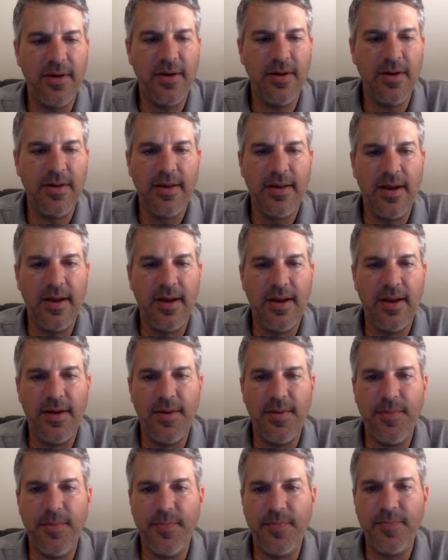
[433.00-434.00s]

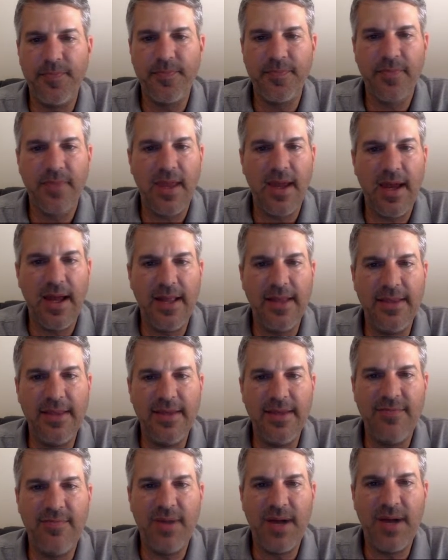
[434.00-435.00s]
um, I
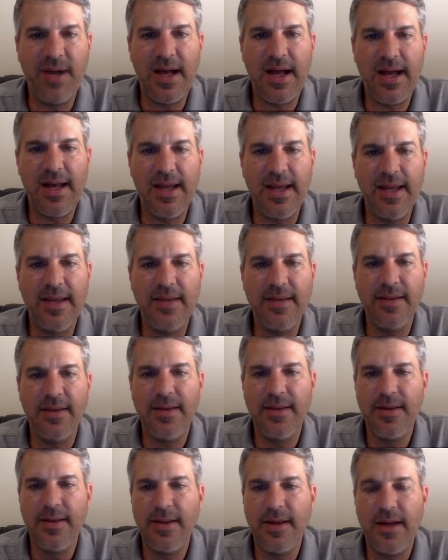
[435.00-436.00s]
leave behind
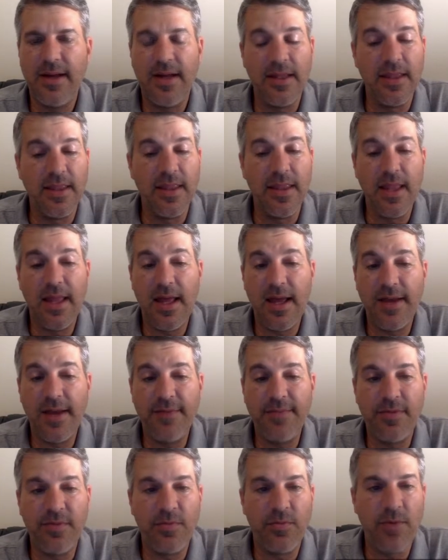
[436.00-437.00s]
a lot
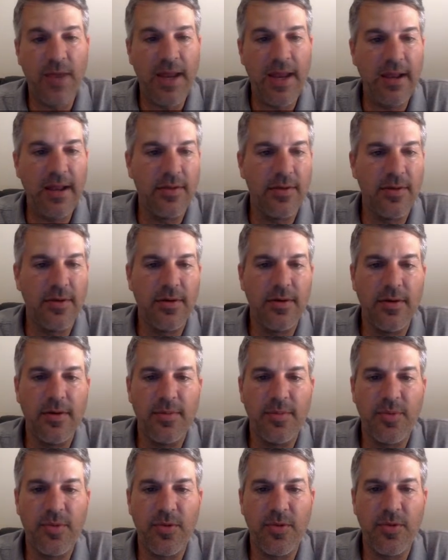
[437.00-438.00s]
of the Wrangler
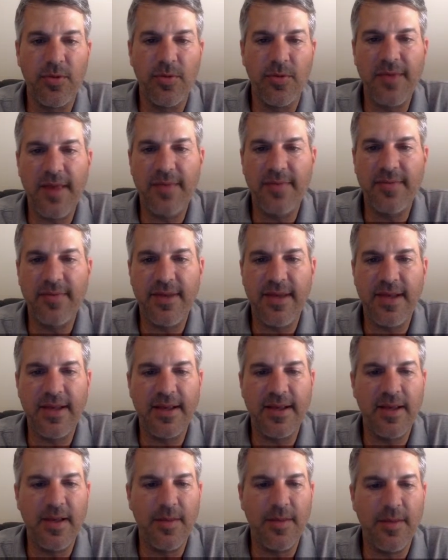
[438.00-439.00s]
pearl snaps that I
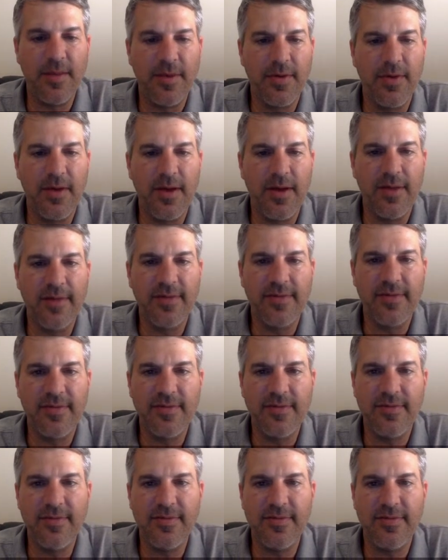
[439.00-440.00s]
come across.
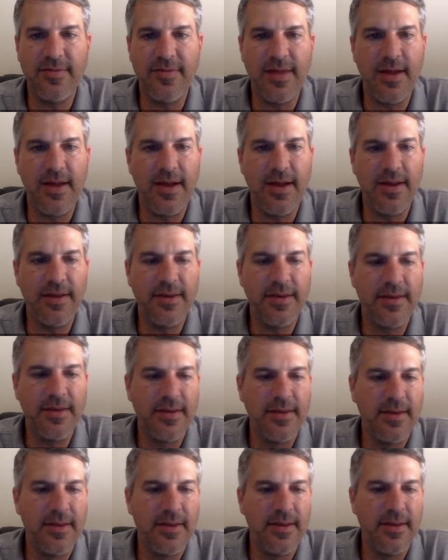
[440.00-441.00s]
It's just not
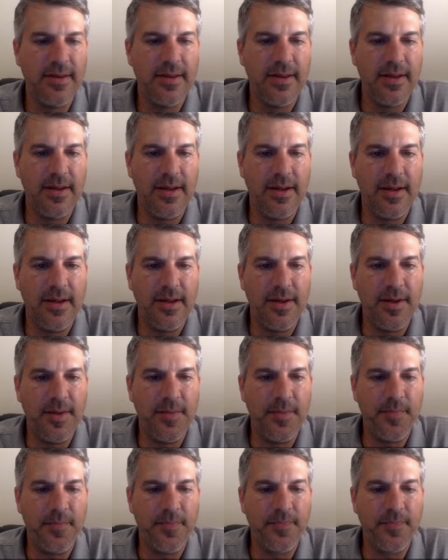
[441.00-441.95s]
um,